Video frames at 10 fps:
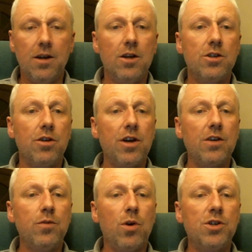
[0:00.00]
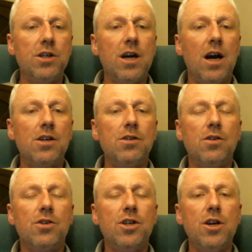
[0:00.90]
So thanks for watching, guys, and I'll
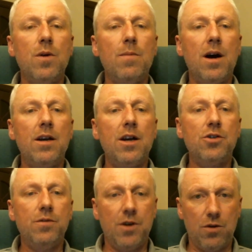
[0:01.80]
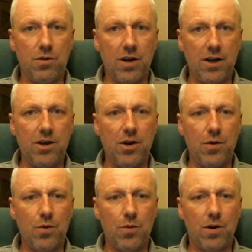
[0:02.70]
see you in my next review. Thank you.